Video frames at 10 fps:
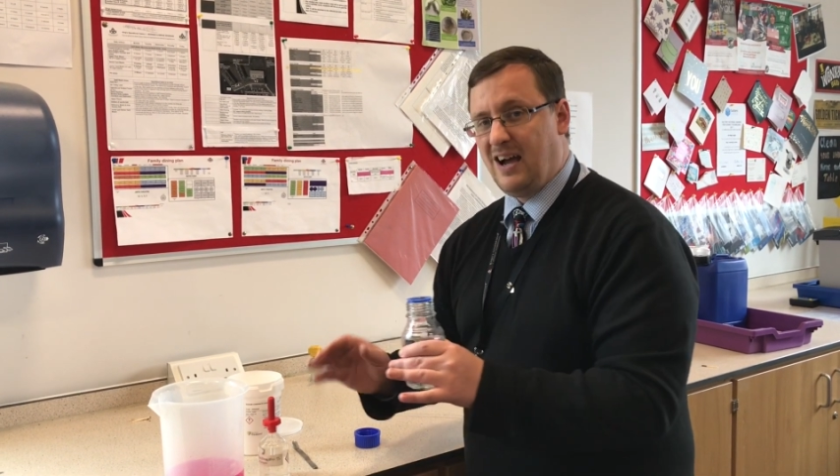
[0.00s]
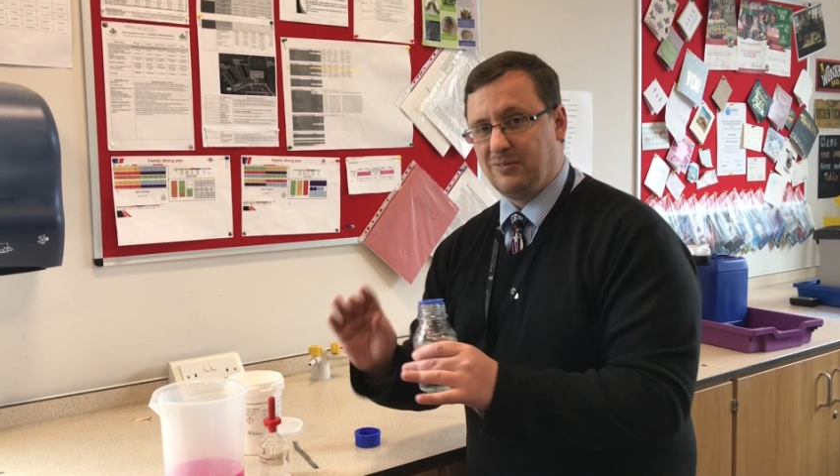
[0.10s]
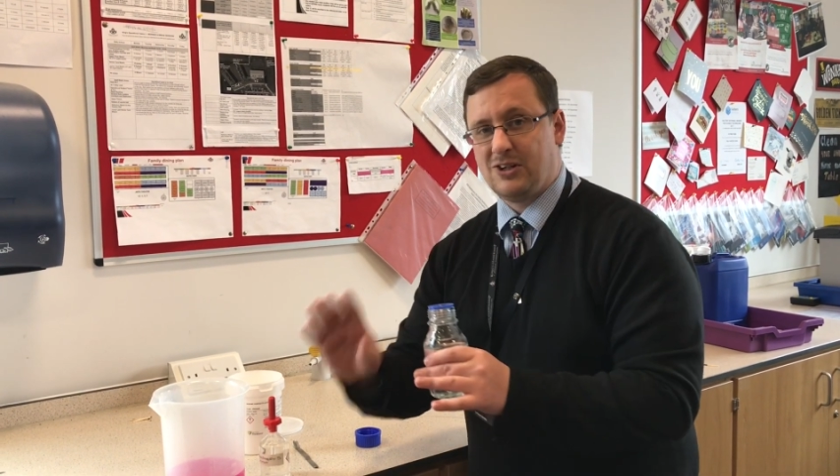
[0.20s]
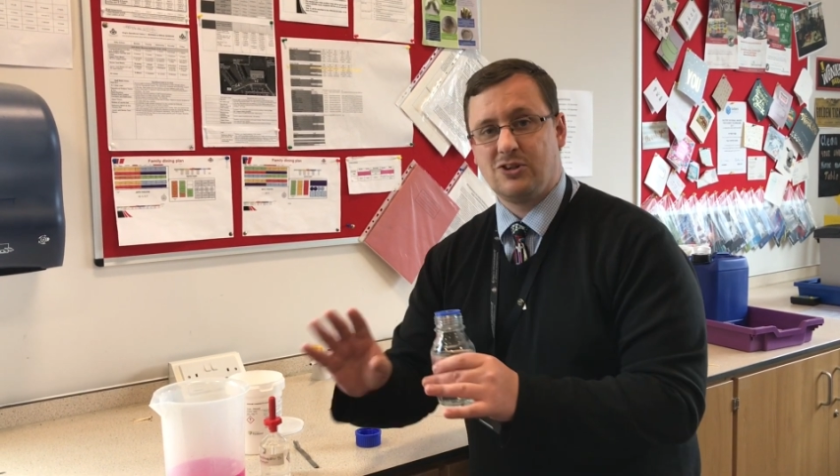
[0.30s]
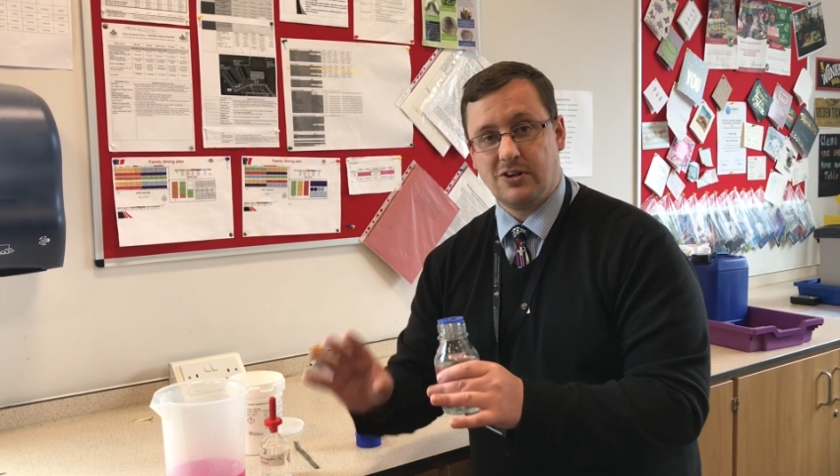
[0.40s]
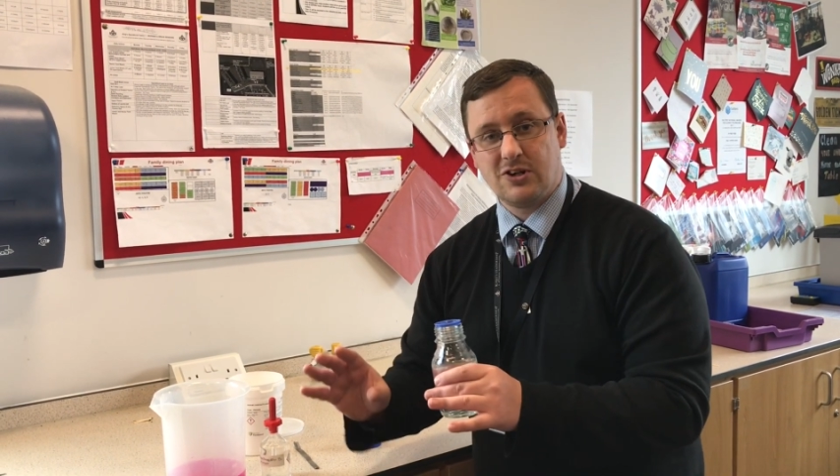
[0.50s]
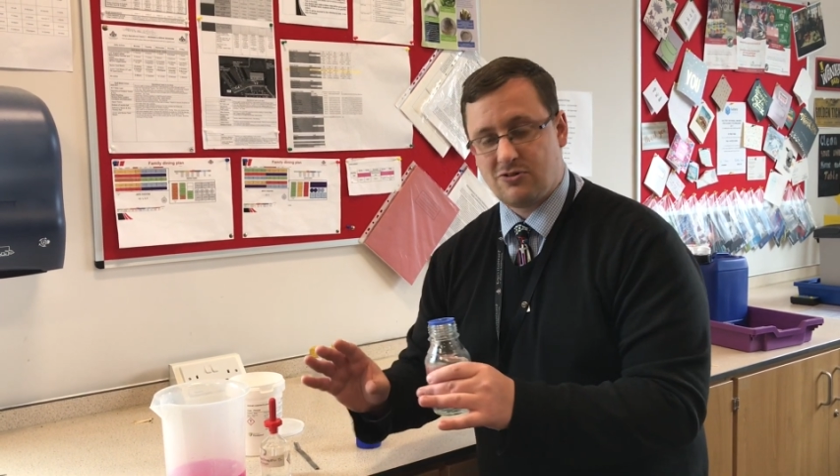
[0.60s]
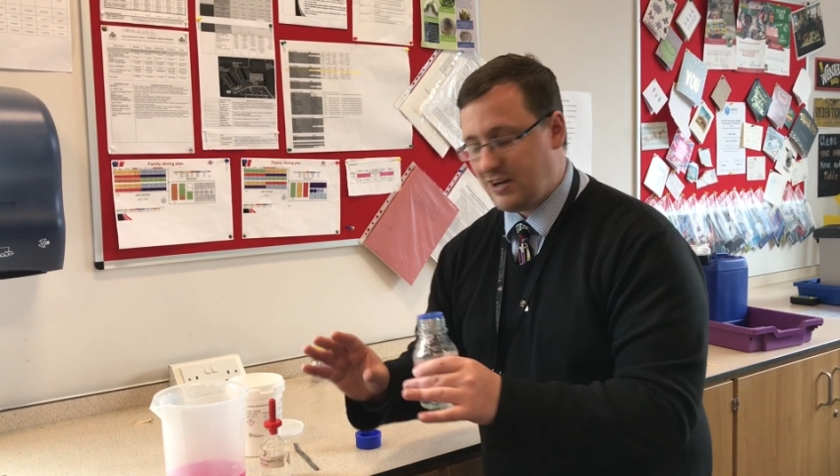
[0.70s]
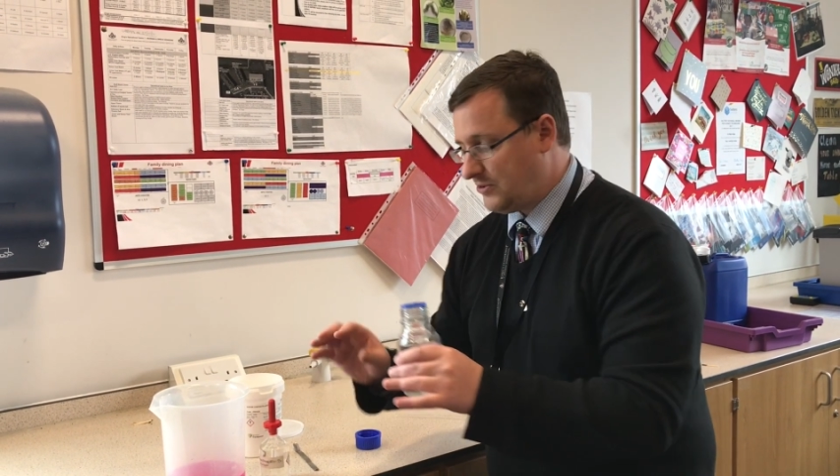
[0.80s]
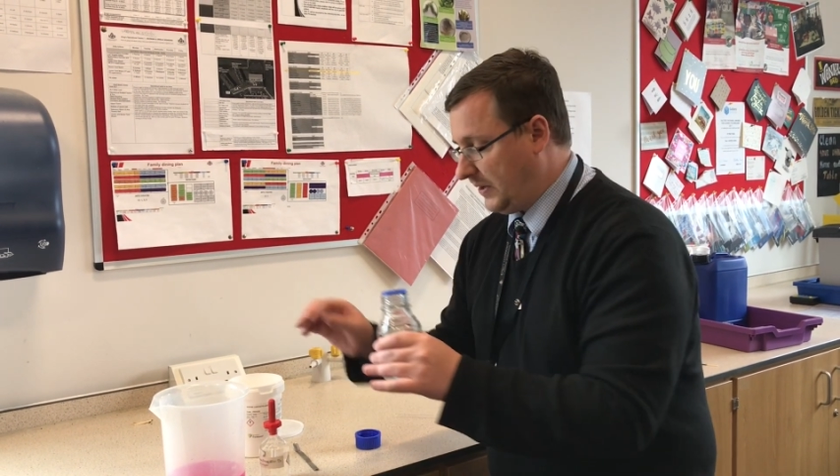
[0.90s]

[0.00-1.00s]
I'm going to show you straight